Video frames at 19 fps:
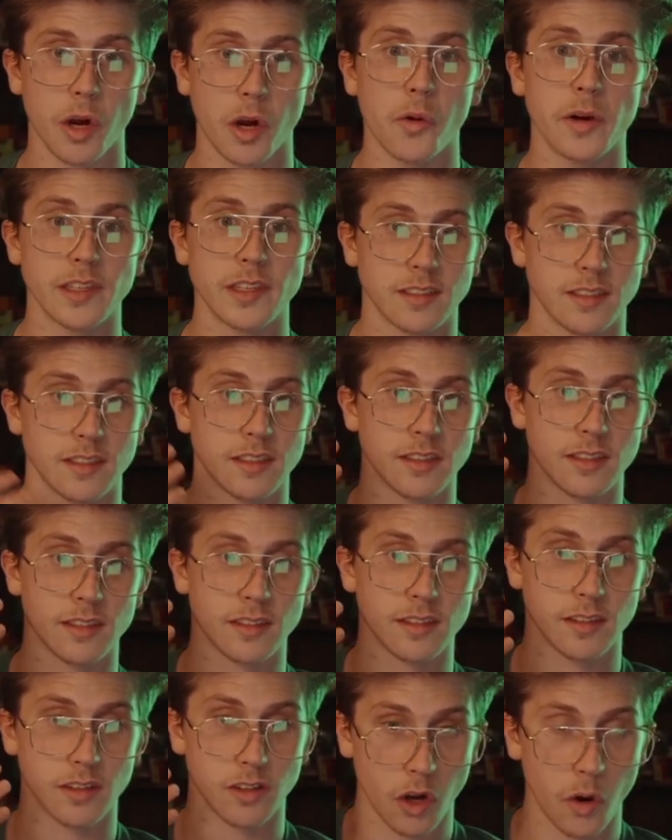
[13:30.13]
going to
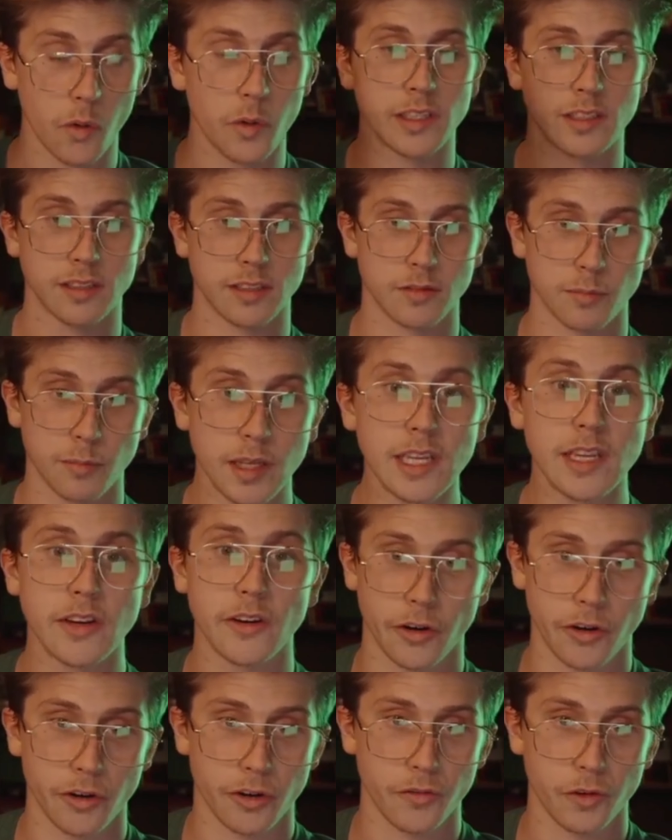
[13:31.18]
going to meet
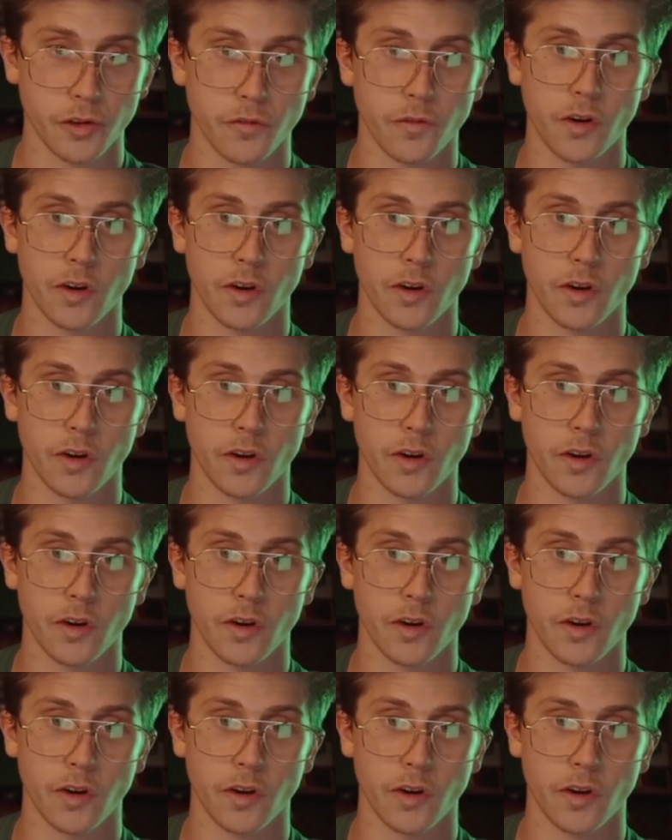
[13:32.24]
her for the